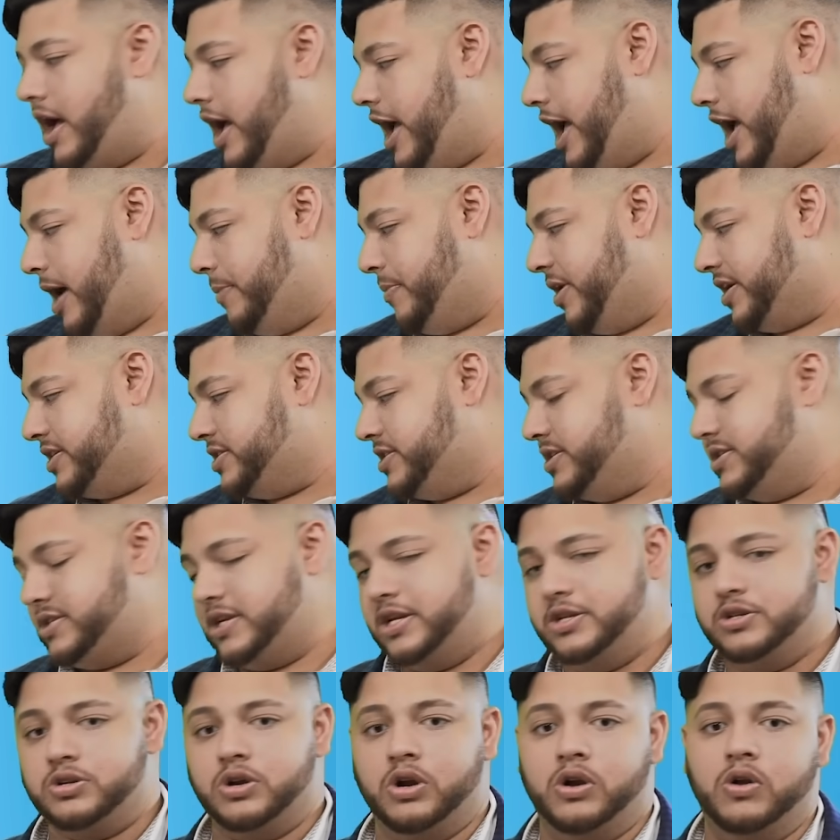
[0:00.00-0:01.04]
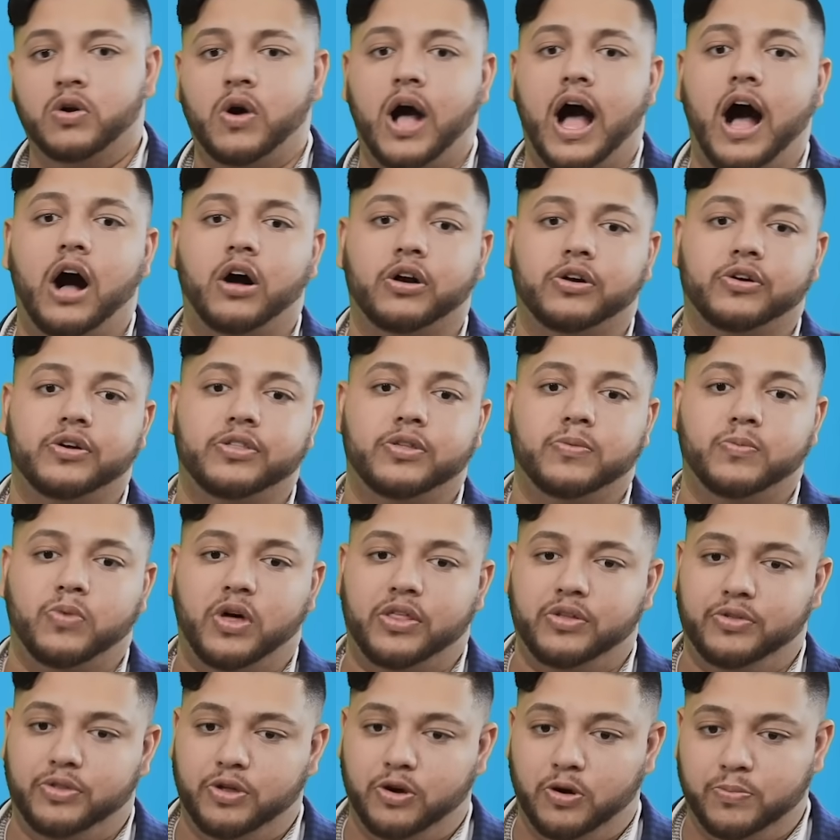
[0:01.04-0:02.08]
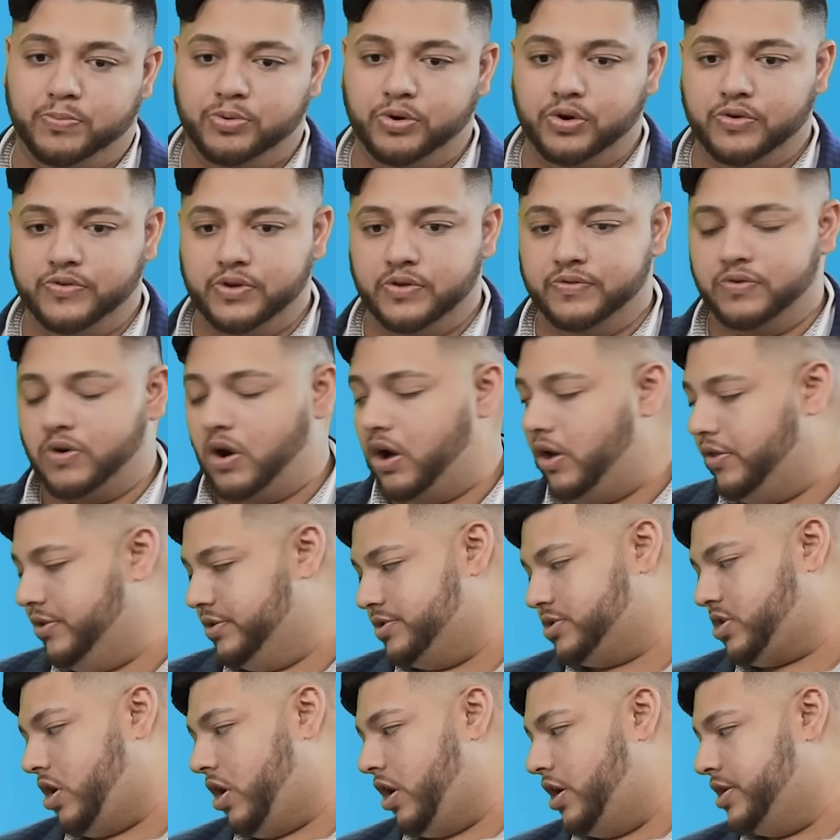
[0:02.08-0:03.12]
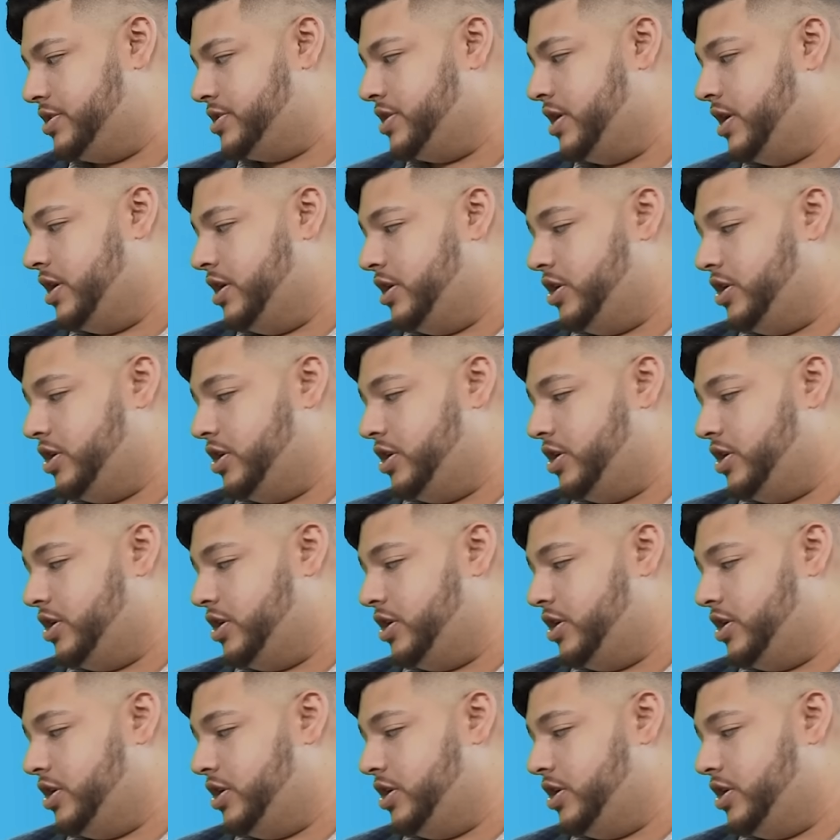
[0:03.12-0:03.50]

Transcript: Amex's internal algorithm, whether they'll approve you for all those cards.